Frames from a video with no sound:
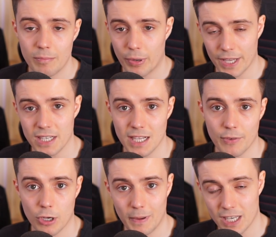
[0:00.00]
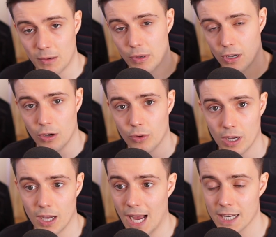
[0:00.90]
please leave a comment down below
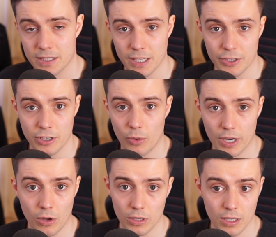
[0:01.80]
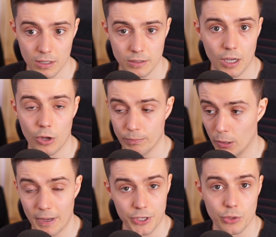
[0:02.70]
asking so, and I'll
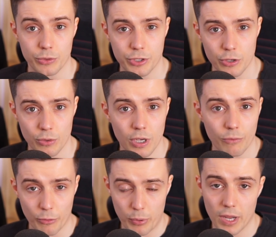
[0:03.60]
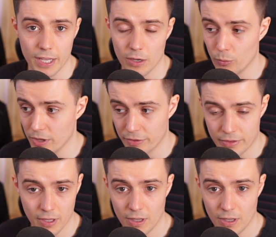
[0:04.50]
make sure to reply with